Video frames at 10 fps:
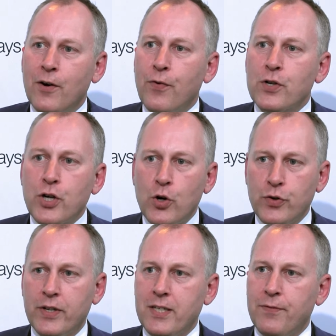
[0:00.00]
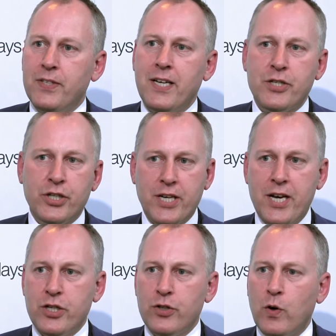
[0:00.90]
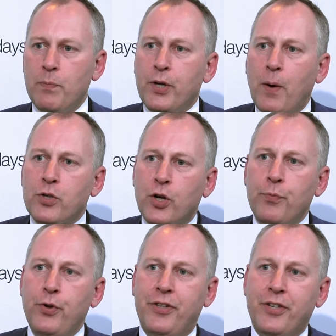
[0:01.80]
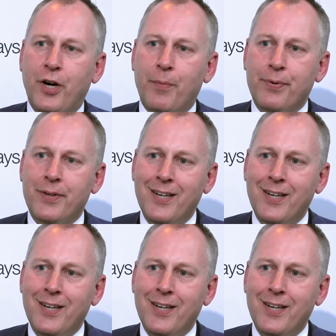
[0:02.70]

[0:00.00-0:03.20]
for social activity, education, so it becomes a community hub.